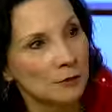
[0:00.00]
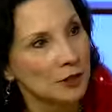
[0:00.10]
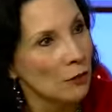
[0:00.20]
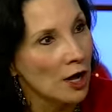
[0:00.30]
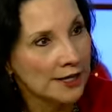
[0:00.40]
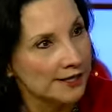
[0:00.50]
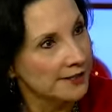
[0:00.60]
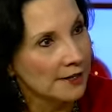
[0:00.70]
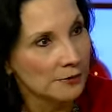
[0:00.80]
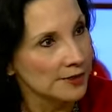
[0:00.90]
whole Milwaukee,
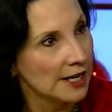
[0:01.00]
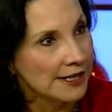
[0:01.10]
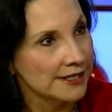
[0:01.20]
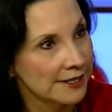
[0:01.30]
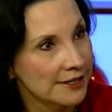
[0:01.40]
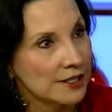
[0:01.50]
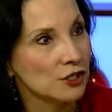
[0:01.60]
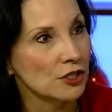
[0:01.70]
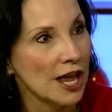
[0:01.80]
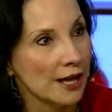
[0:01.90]
southern Wisconsin area
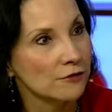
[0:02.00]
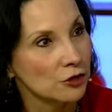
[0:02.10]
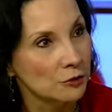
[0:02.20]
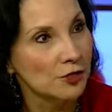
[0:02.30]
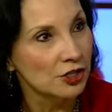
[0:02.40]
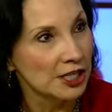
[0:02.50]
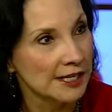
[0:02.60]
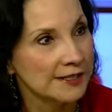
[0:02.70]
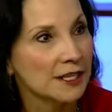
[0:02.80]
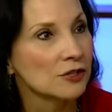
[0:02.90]
that have two
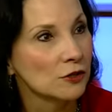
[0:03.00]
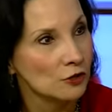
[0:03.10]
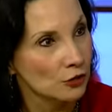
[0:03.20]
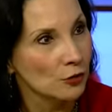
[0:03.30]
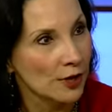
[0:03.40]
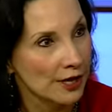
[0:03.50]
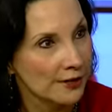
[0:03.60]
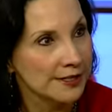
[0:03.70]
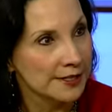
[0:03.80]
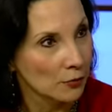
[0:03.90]
machines that can do two
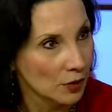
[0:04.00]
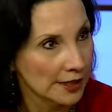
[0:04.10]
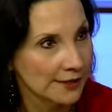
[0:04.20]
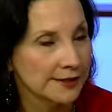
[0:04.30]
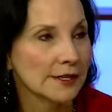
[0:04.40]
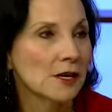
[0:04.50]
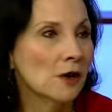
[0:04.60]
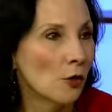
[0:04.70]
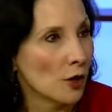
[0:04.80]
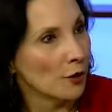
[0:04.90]
areas at once
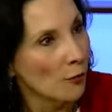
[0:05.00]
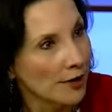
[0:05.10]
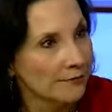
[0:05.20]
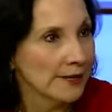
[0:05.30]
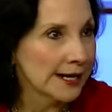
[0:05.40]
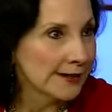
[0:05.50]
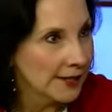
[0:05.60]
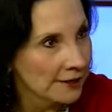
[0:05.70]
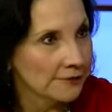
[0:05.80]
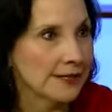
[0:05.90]
or one flank and
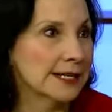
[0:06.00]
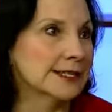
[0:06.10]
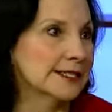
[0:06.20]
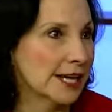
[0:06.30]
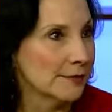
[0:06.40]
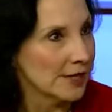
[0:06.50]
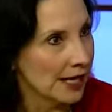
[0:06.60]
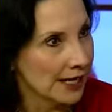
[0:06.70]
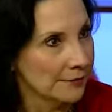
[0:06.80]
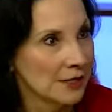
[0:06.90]
the other flank at the same
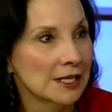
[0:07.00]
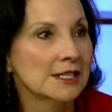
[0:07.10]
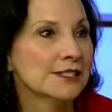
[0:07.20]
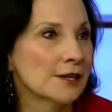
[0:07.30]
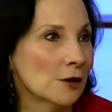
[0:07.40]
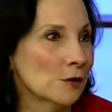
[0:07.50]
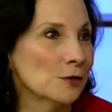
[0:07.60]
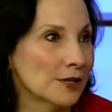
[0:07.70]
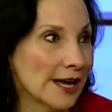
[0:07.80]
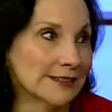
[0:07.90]
time.
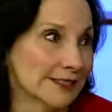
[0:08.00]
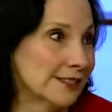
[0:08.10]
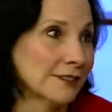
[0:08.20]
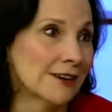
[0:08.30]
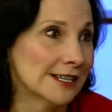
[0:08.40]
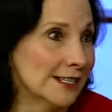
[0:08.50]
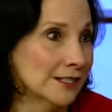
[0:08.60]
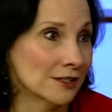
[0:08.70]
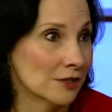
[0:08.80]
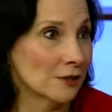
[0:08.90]
So yes, it's a great
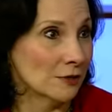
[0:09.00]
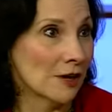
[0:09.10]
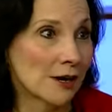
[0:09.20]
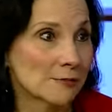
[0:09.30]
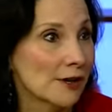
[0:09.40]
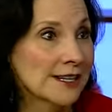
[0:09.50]
deal too. Mm -hmm. Our